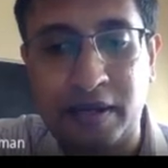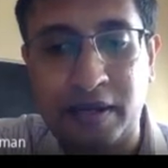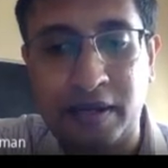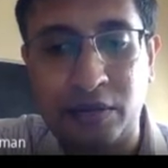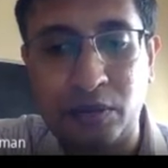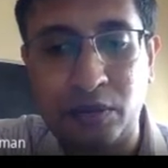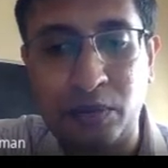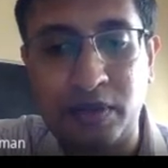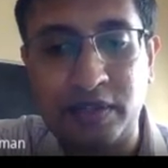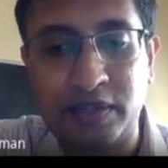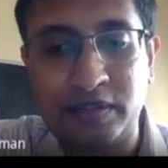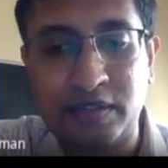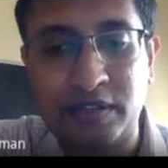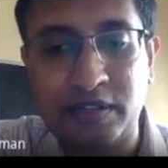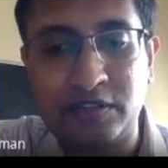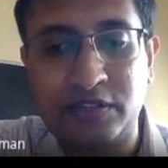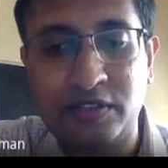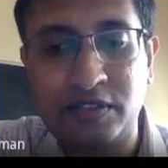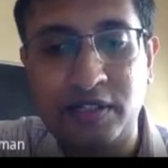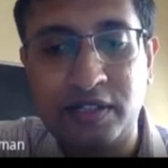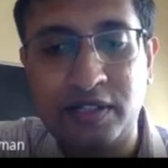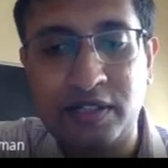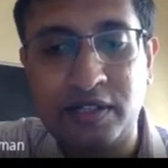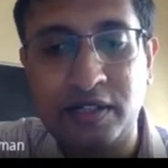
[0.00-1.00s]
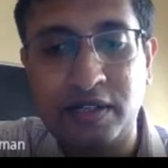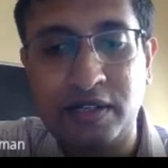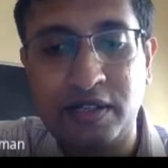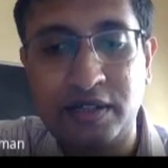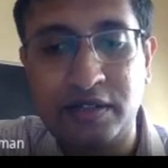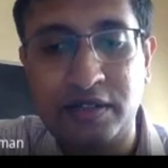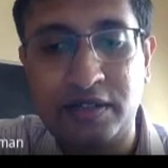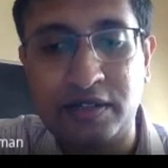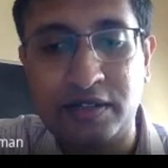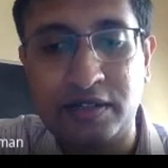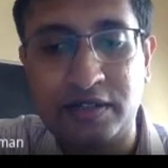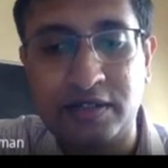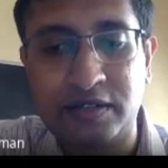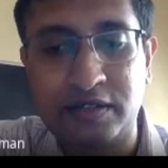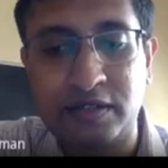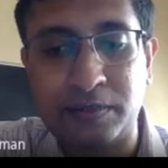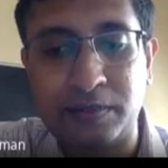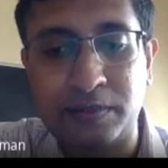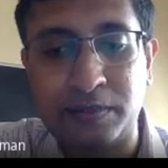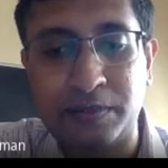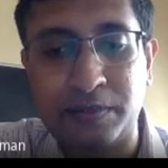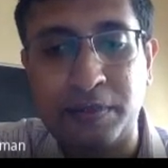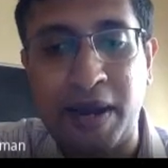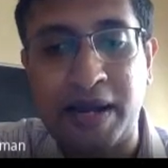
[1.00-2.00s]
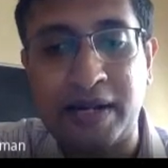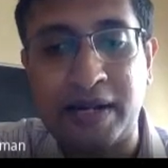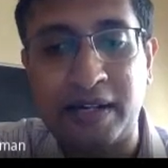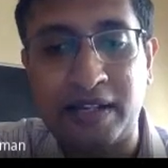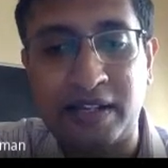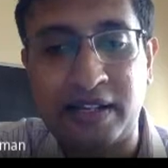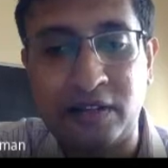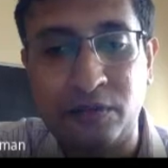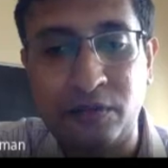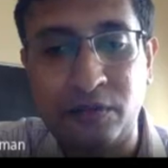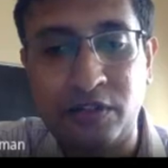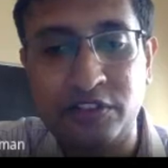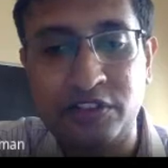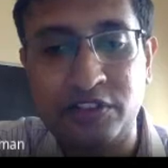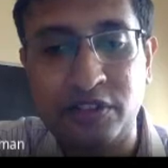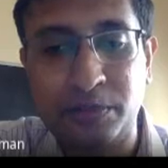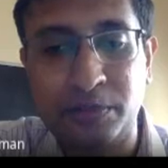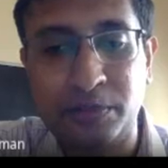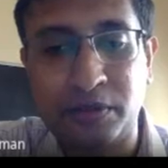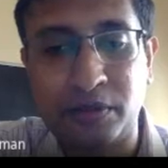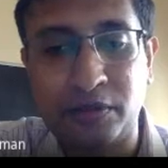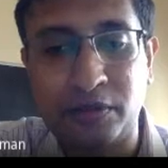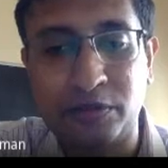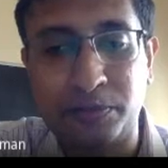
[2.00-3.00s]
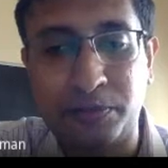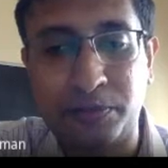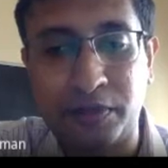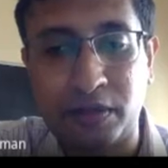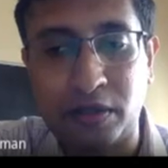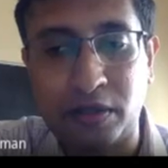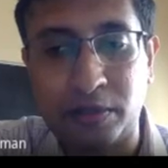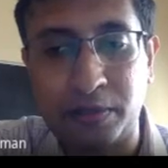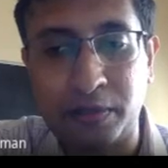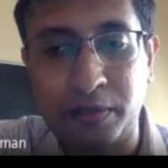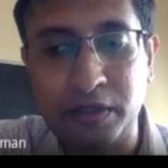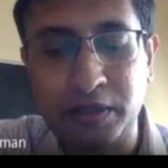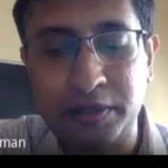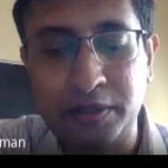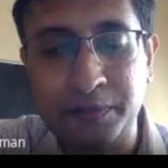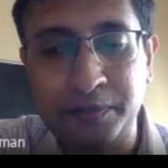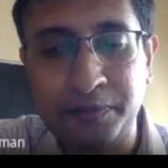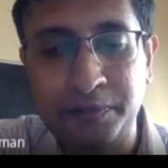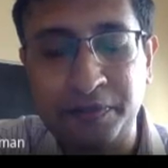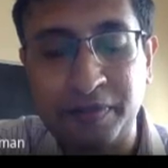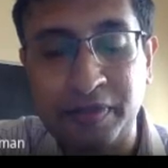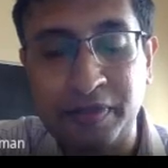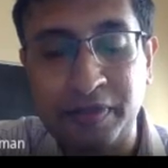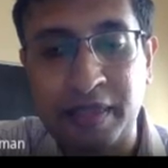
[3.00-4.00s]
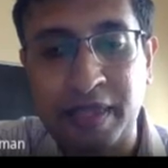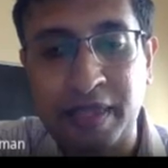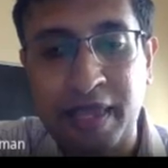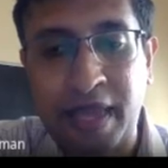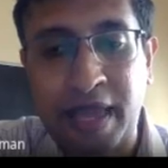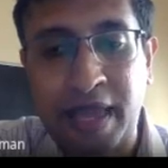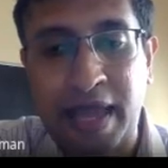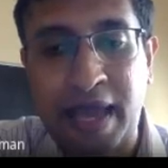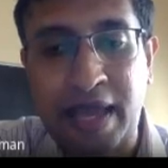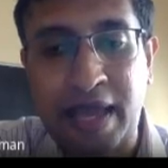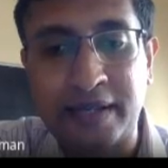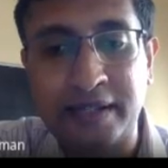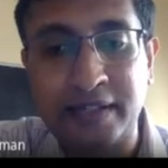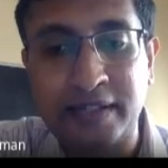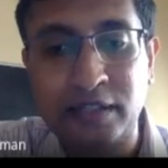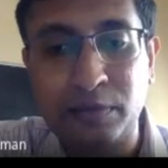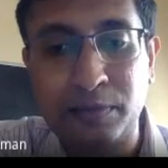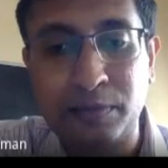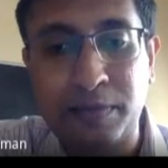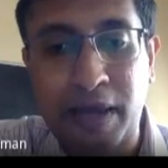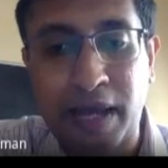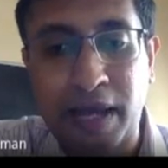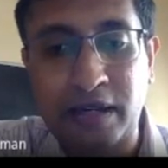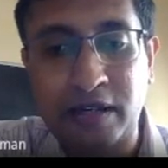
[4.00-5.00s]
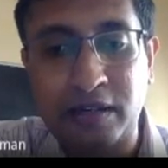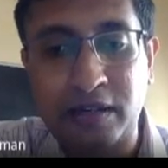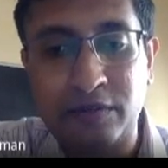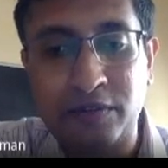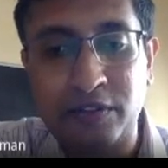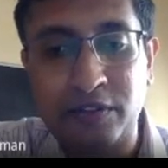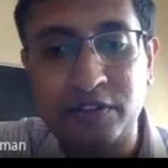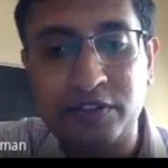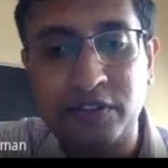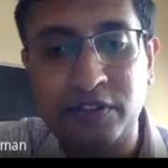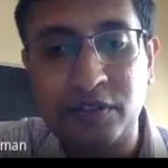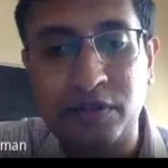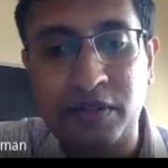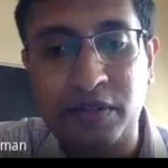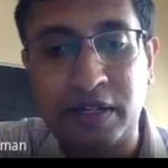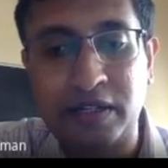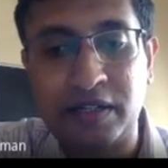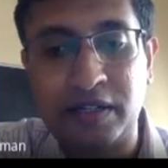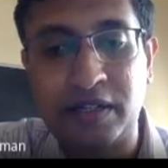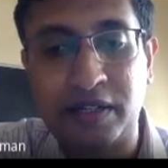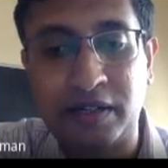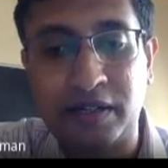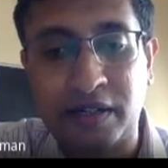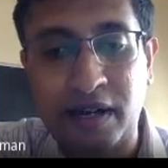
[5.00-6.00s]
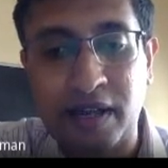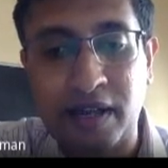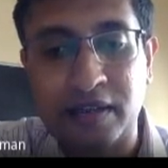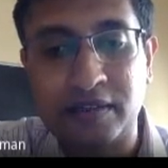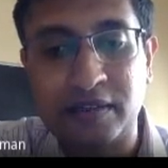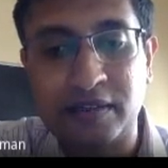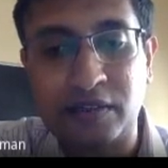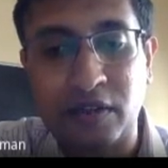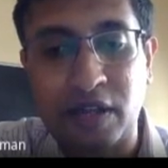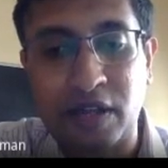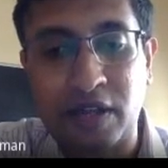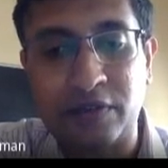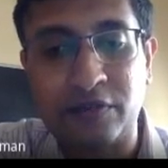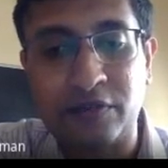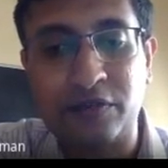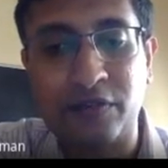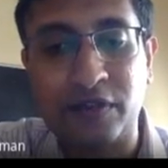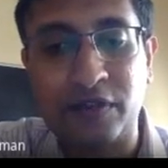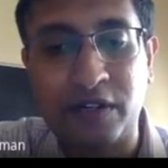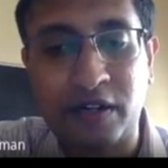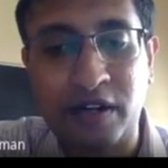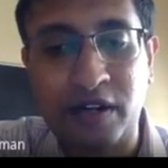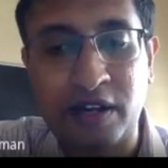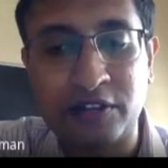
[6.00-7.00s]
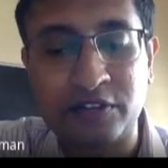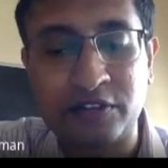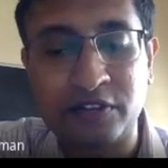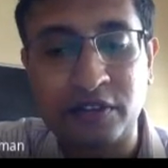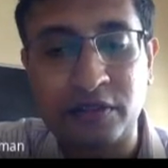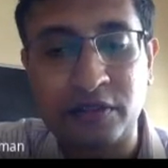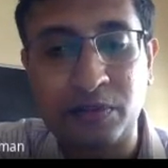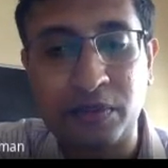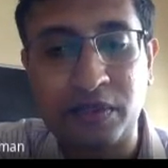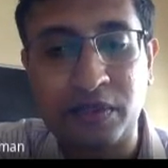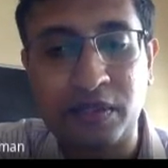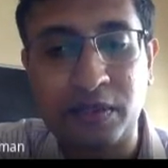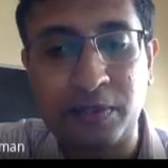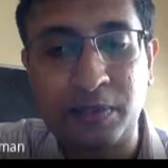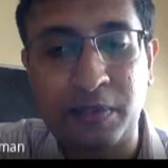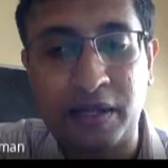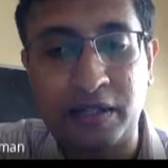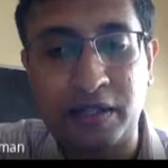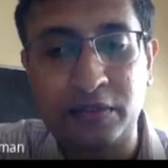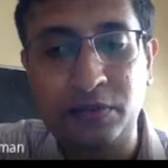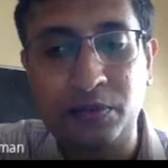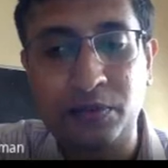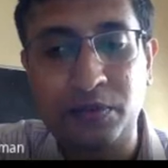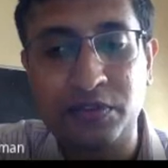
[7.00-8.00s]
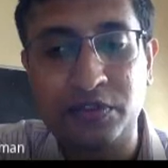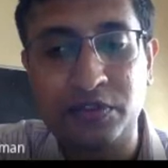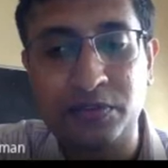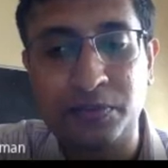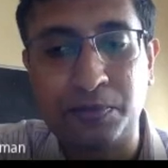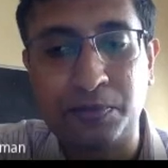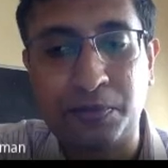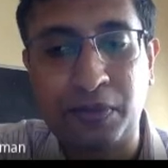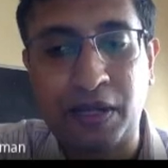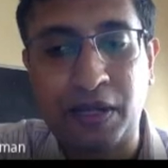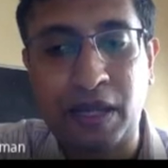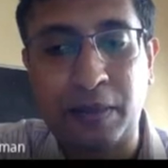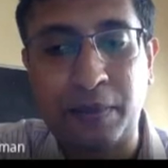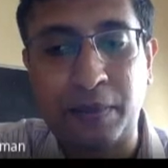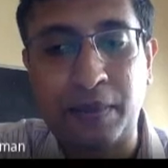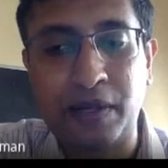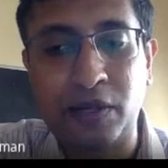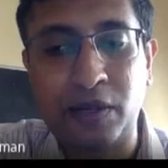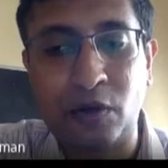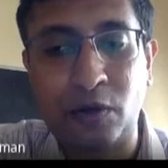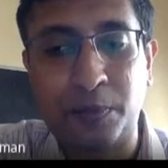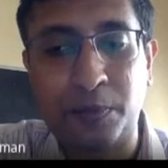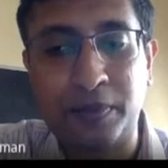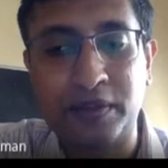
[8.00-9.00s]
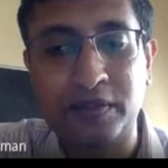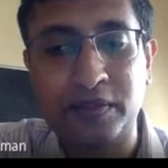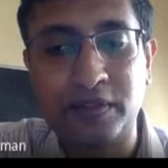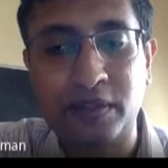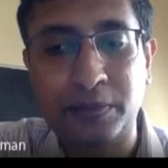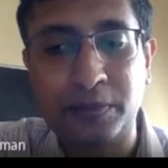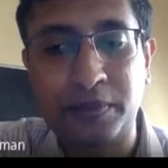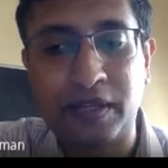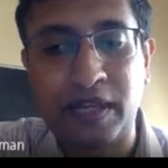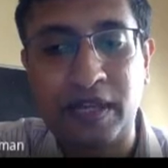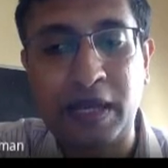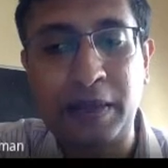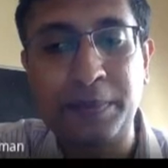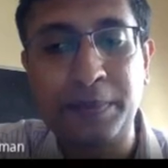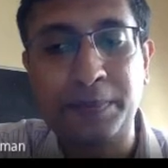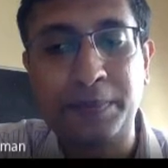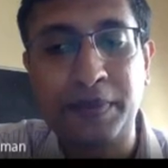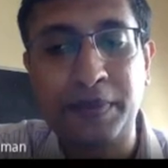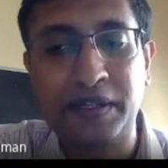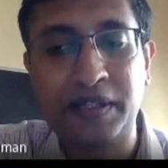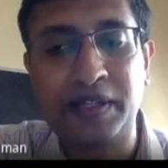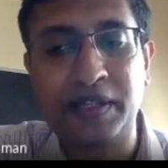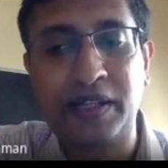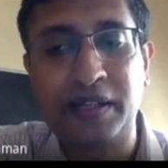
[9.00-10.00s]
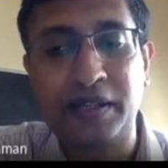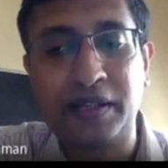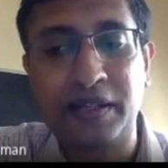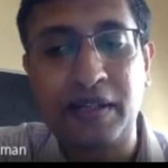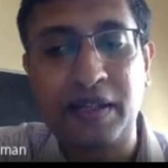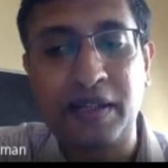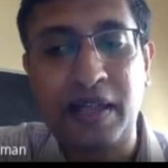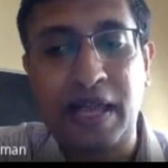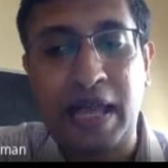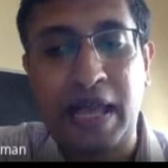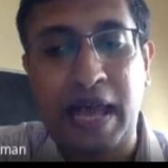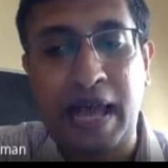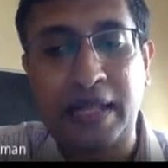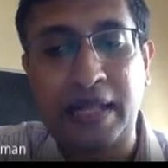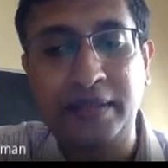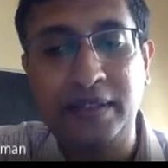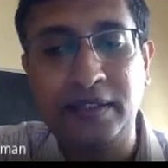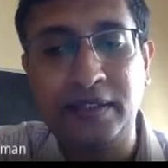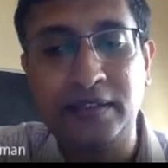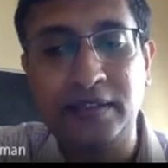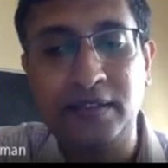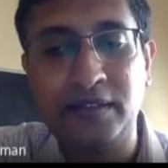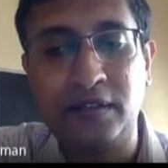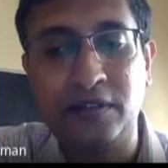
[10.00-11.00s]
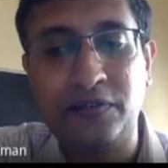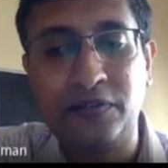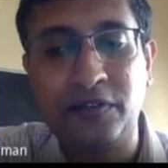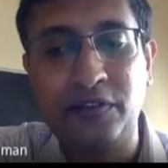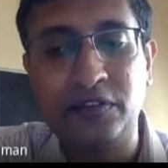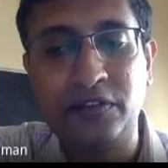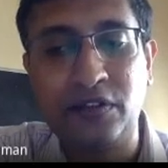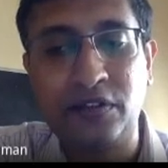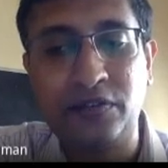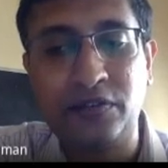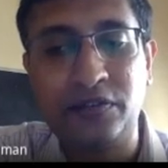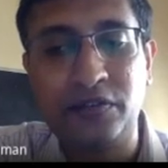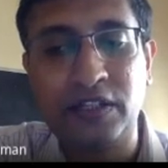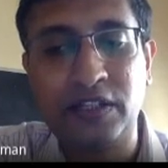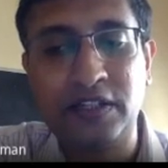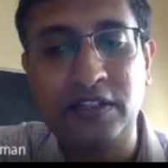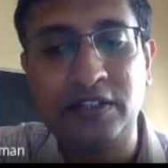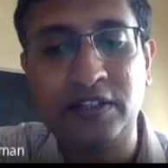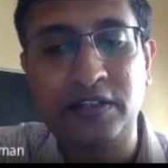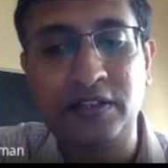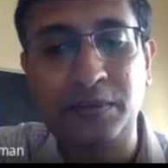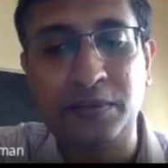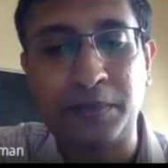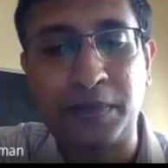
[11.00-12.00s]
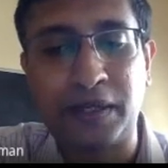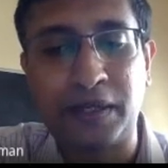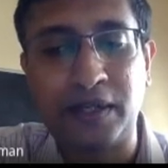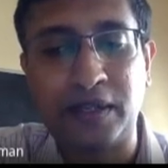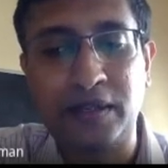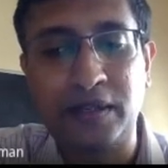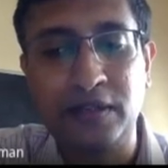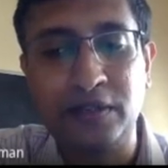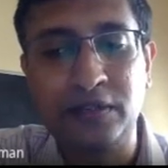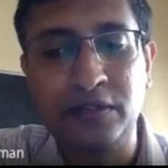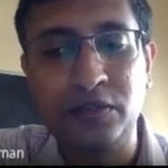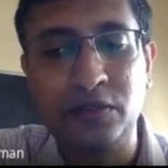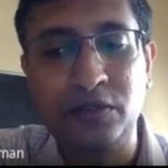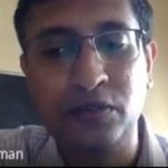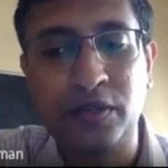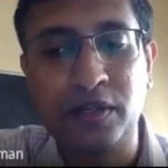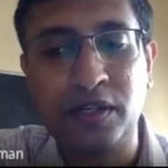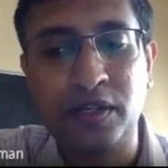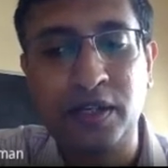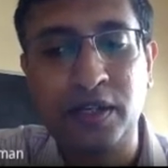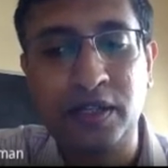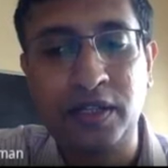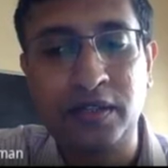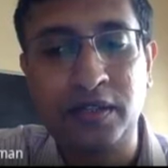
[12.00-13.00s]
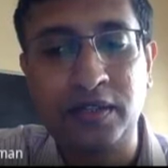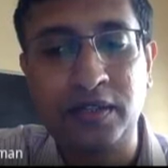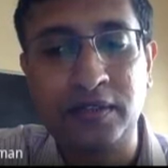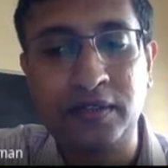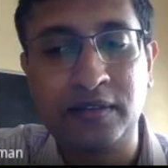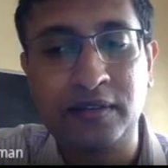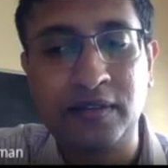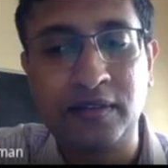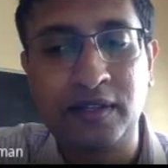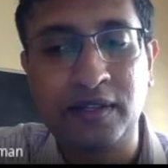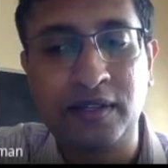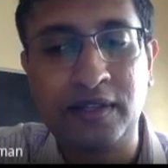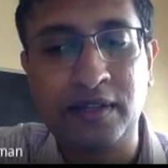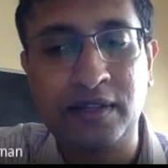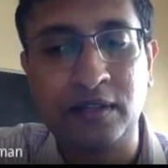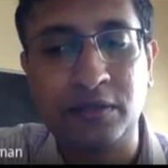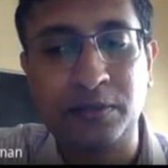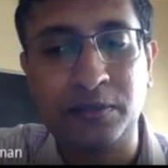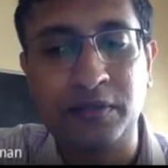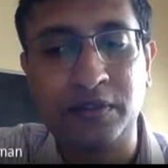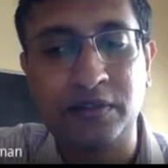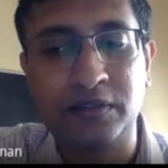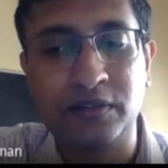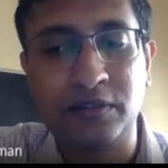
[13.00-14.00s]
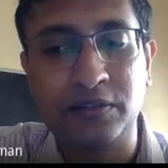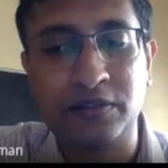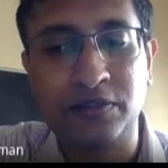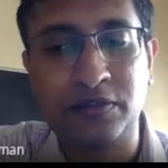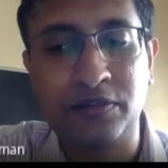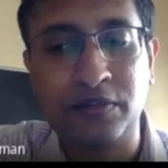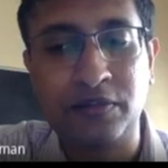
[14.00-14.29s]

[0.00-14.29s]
you essentially create this band inversion because of spin orbit. And this band inversion then interacts and have interaction with the bands, which primarily opens up a gap. But at the surface of these materials, you create these linear dispersive